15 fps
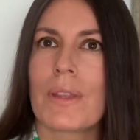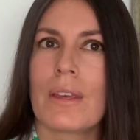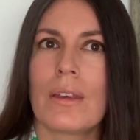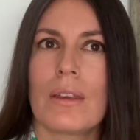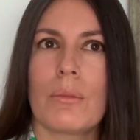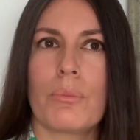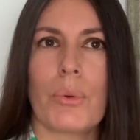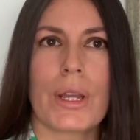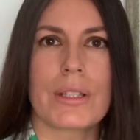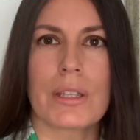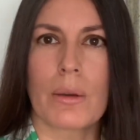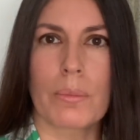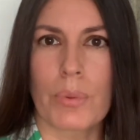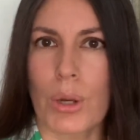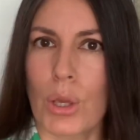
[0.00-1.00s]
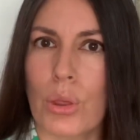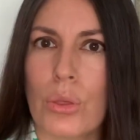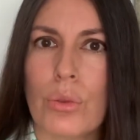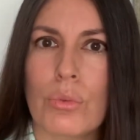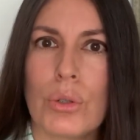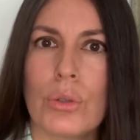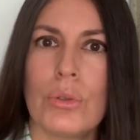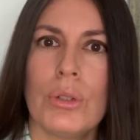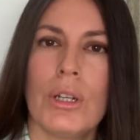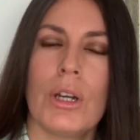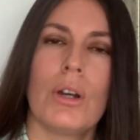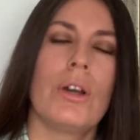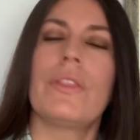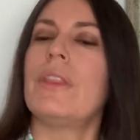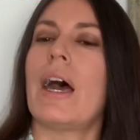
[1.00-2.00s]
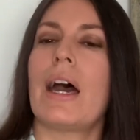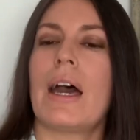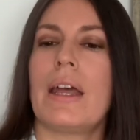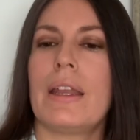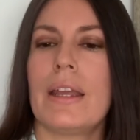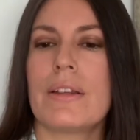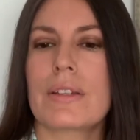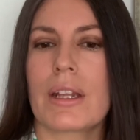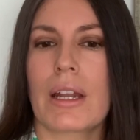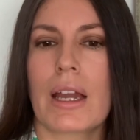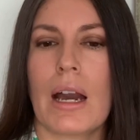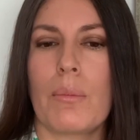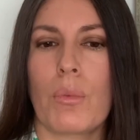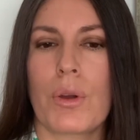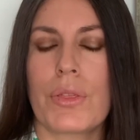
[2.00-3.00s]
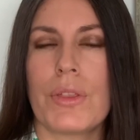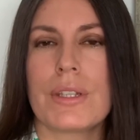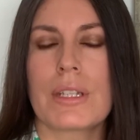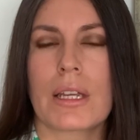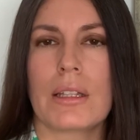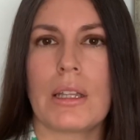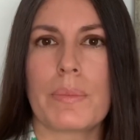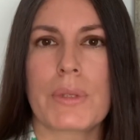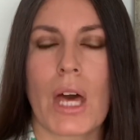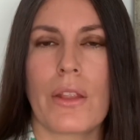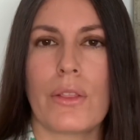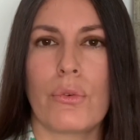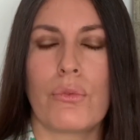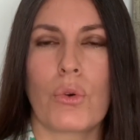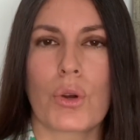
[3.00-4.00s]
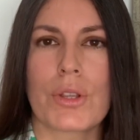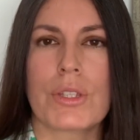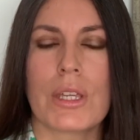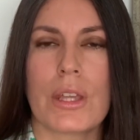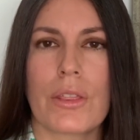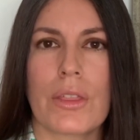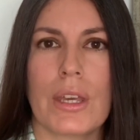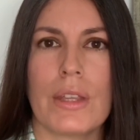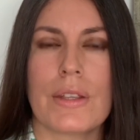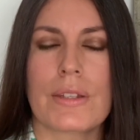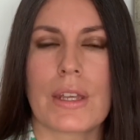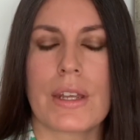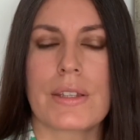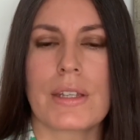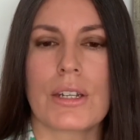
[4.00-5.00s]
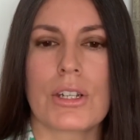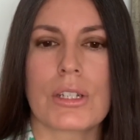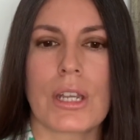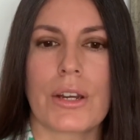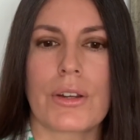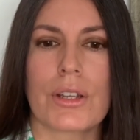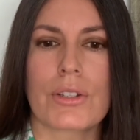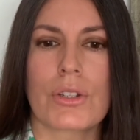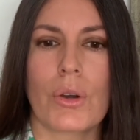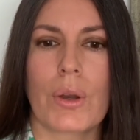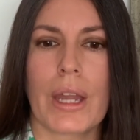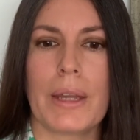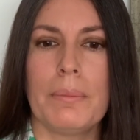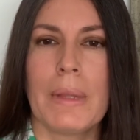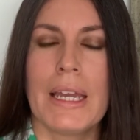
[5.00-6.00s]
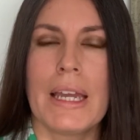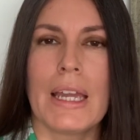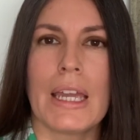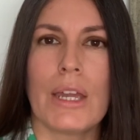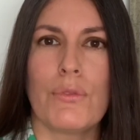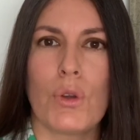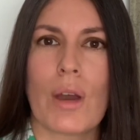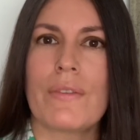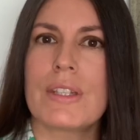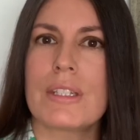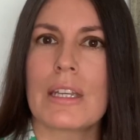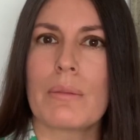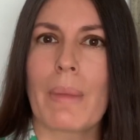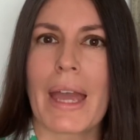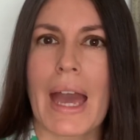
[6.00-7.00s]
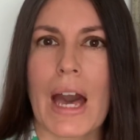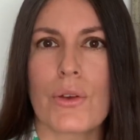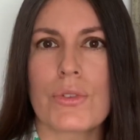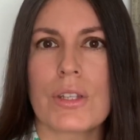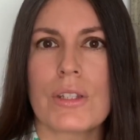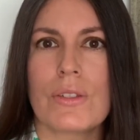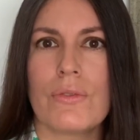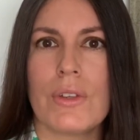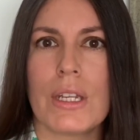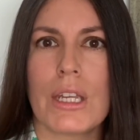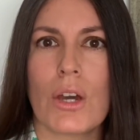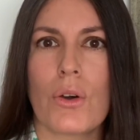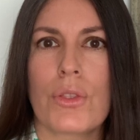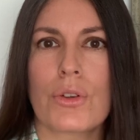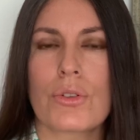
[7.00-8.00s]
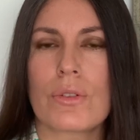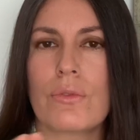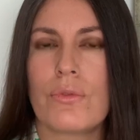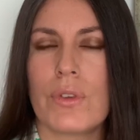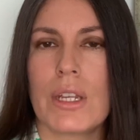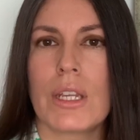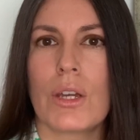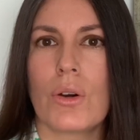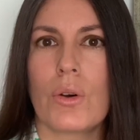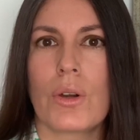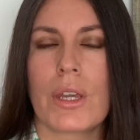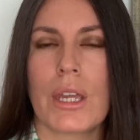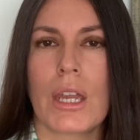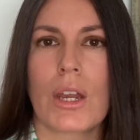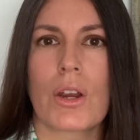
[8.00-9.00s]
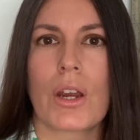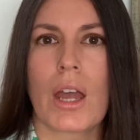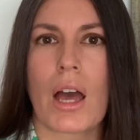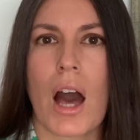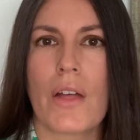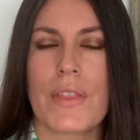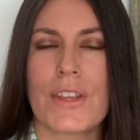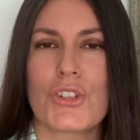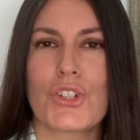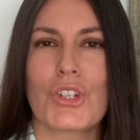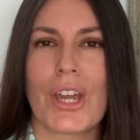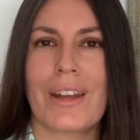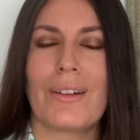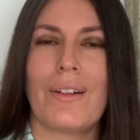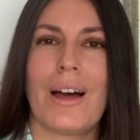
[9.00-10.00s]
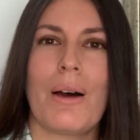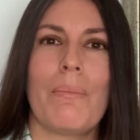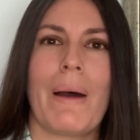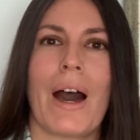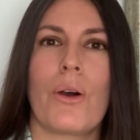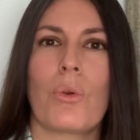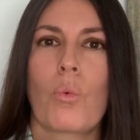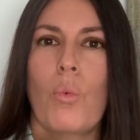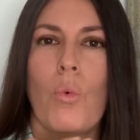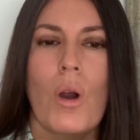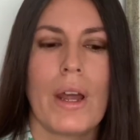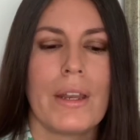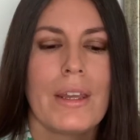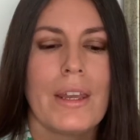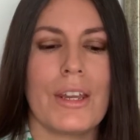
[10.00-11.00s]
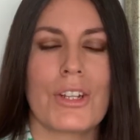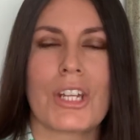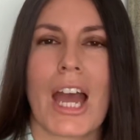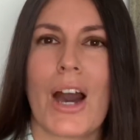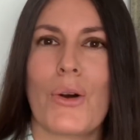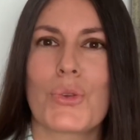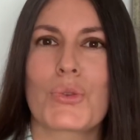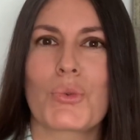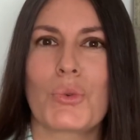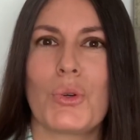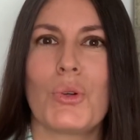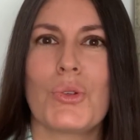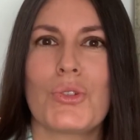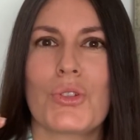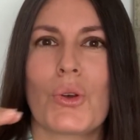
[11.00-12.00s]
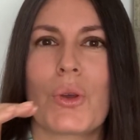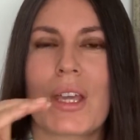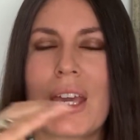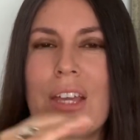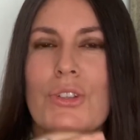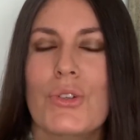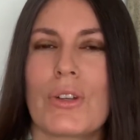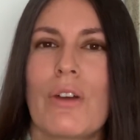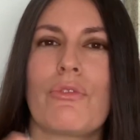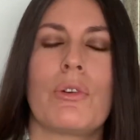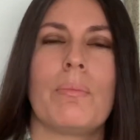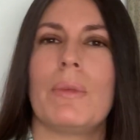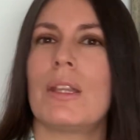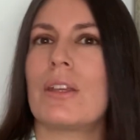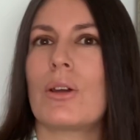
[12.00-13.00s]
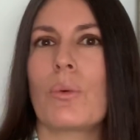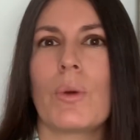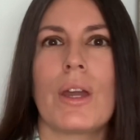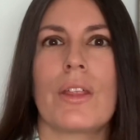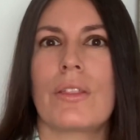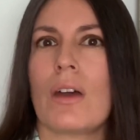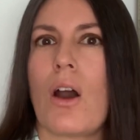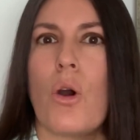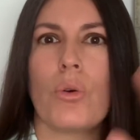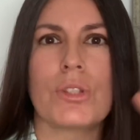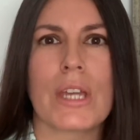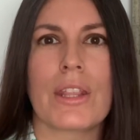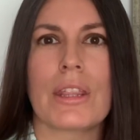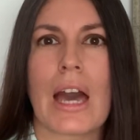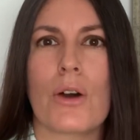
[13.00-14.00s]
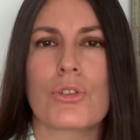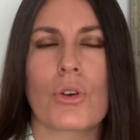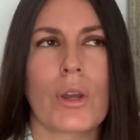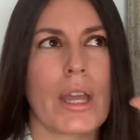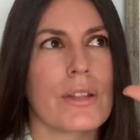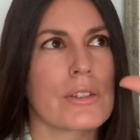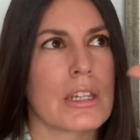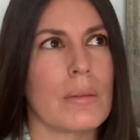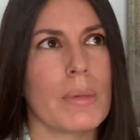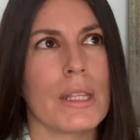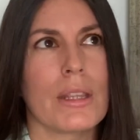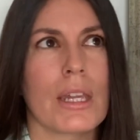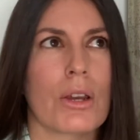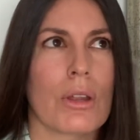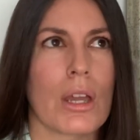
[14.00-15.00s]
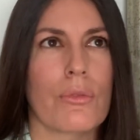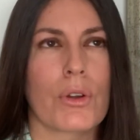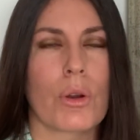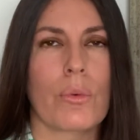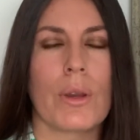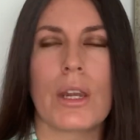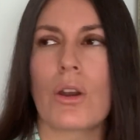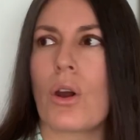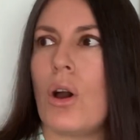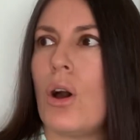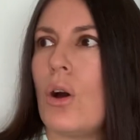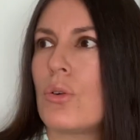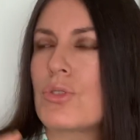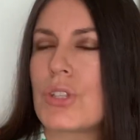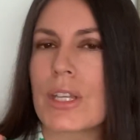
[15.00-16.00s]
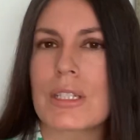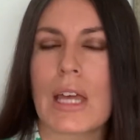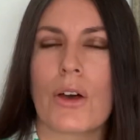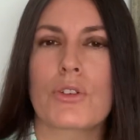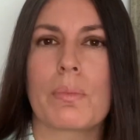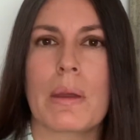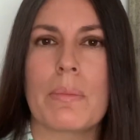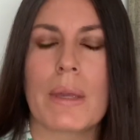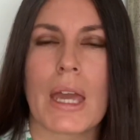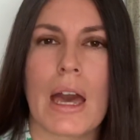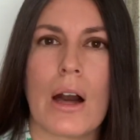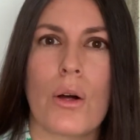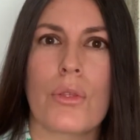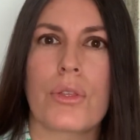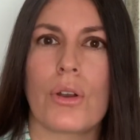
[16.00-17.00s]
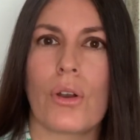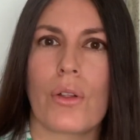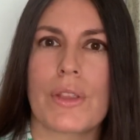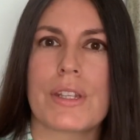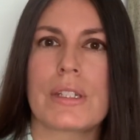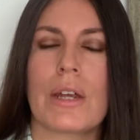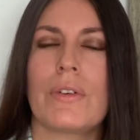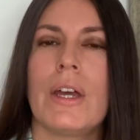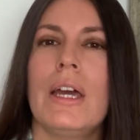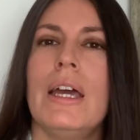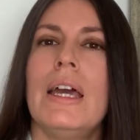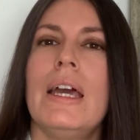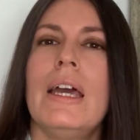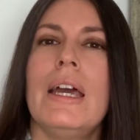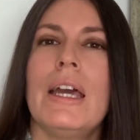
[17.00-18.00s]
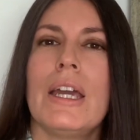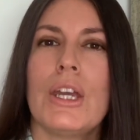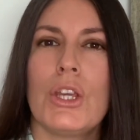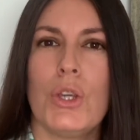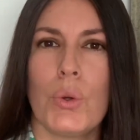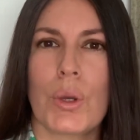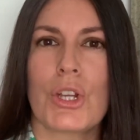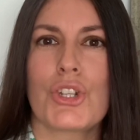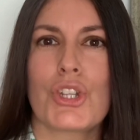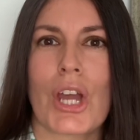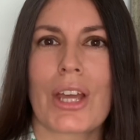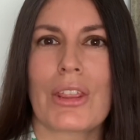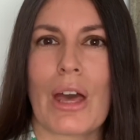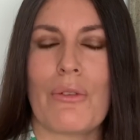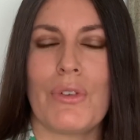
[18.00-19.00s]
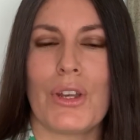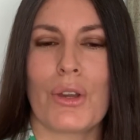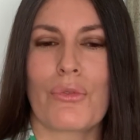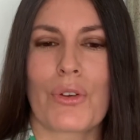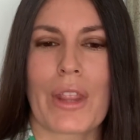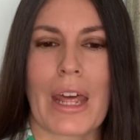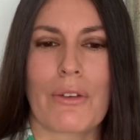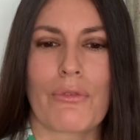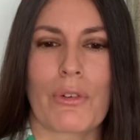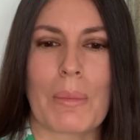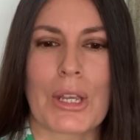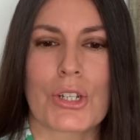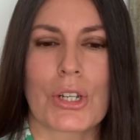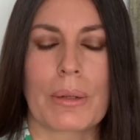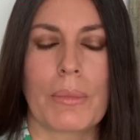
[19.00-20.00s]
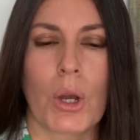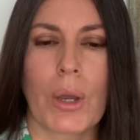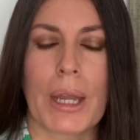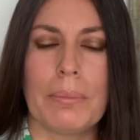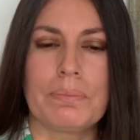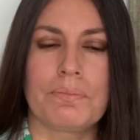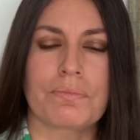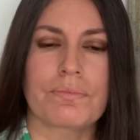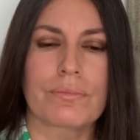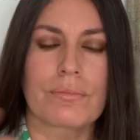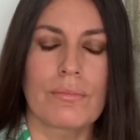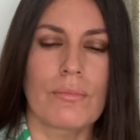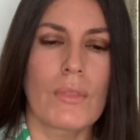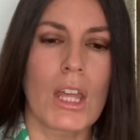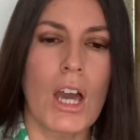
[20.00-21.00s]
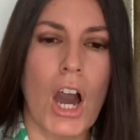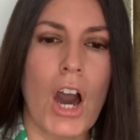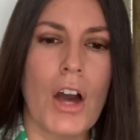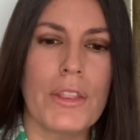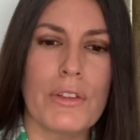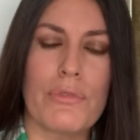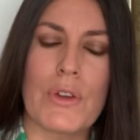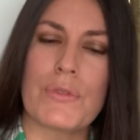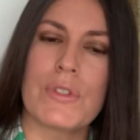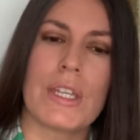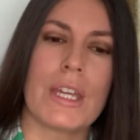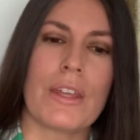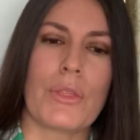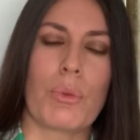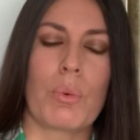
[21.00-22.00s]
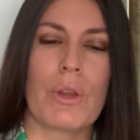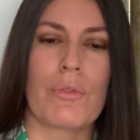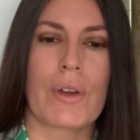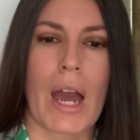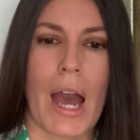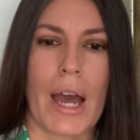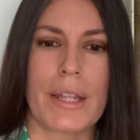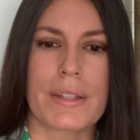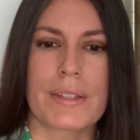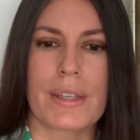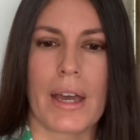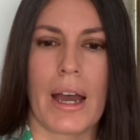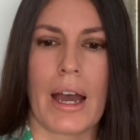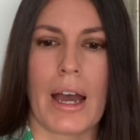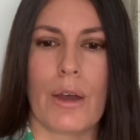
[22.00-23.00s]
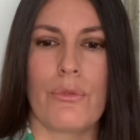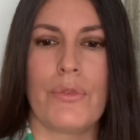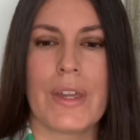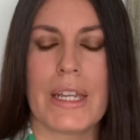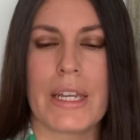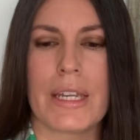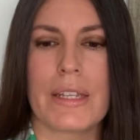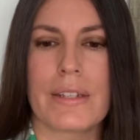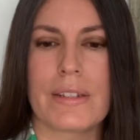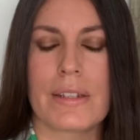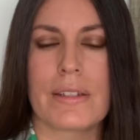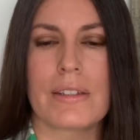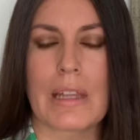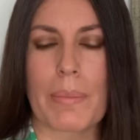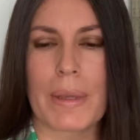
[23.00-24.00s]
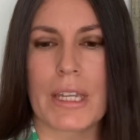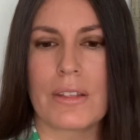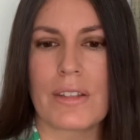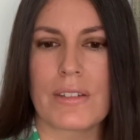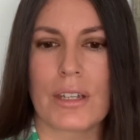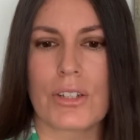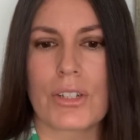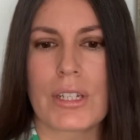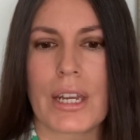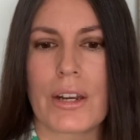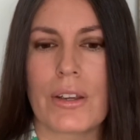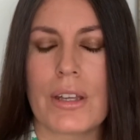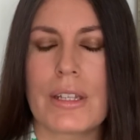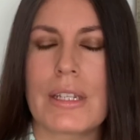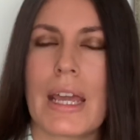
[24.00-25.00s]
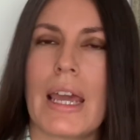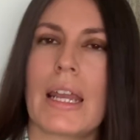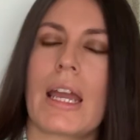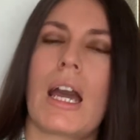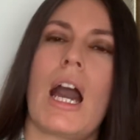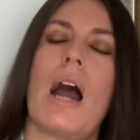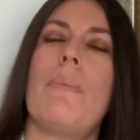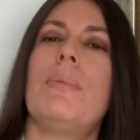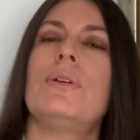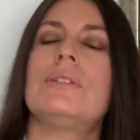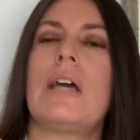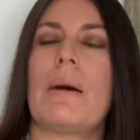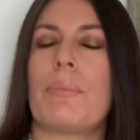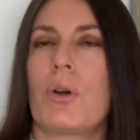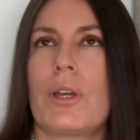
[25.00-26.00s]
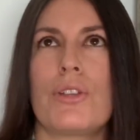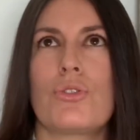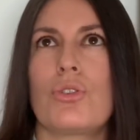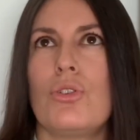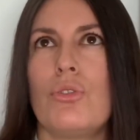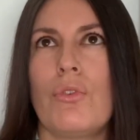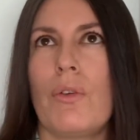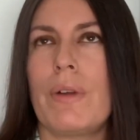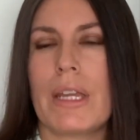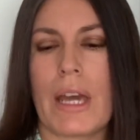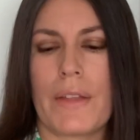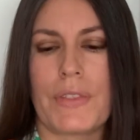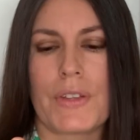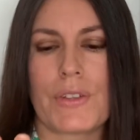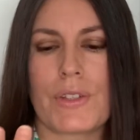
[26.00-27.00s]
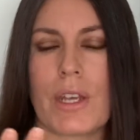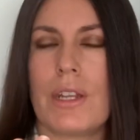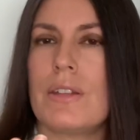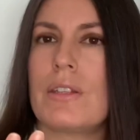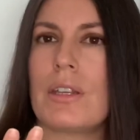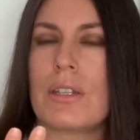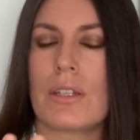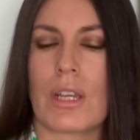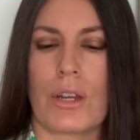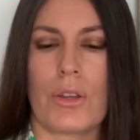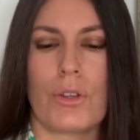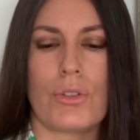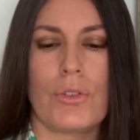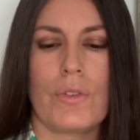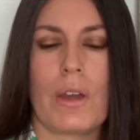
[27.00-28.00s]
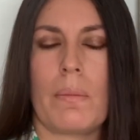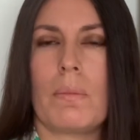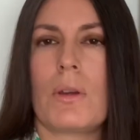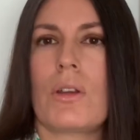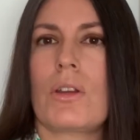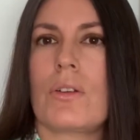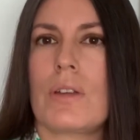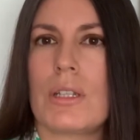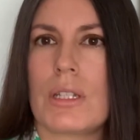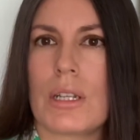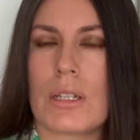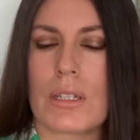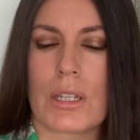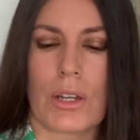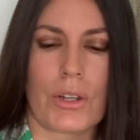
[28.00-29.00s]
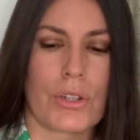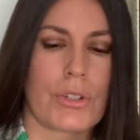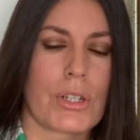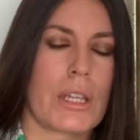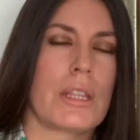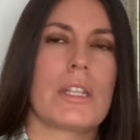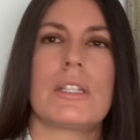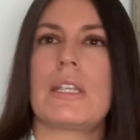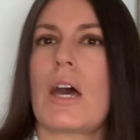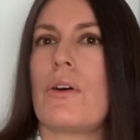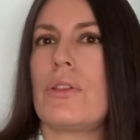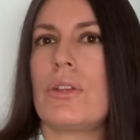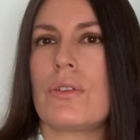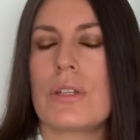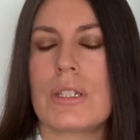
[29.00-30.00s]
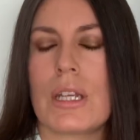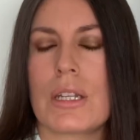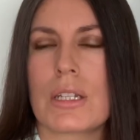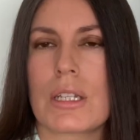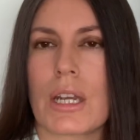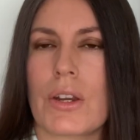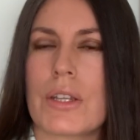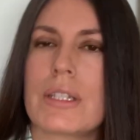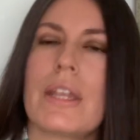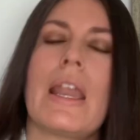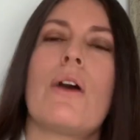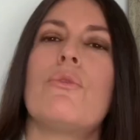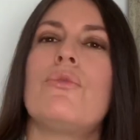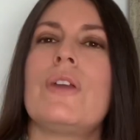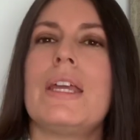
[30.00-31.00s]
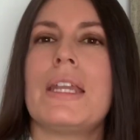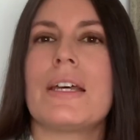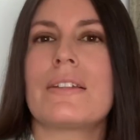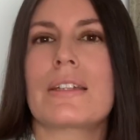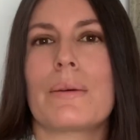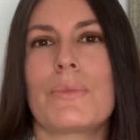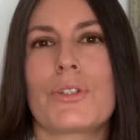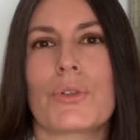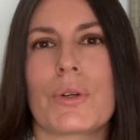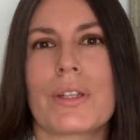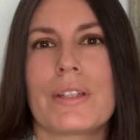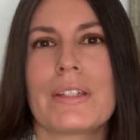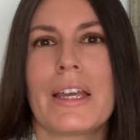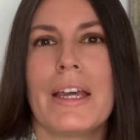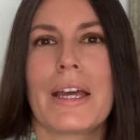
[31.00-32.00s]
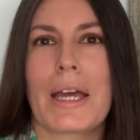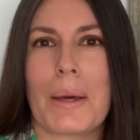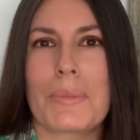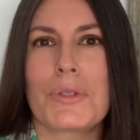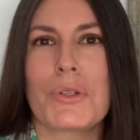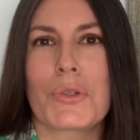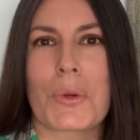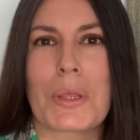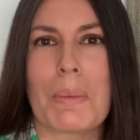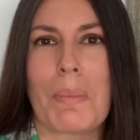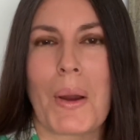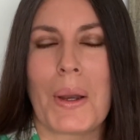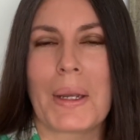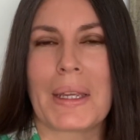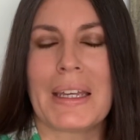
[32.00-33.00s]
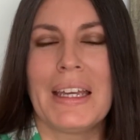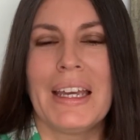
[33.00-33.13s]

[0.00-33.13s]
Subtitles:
breakdown, breakthrough that is going to come with this eclipse on the 14th in the sign of Sagittarius. Okay, if you haven't seen my houses video, there's a video here on this channel about what each house rules. So in case you're not familiar with, 10th house, okay, it's going to be in the area of career. 6th house might be health and all this stuff. You can check that video for that information. Okay, on the 15th, we've got Venus stepping into Sagittarius and coupled up. Okay, so you've already got the Sun in Sagittarius, you've got Mercury in Sagittarius, you got the South Node in Sagittarius, and now Venus comes to join the party.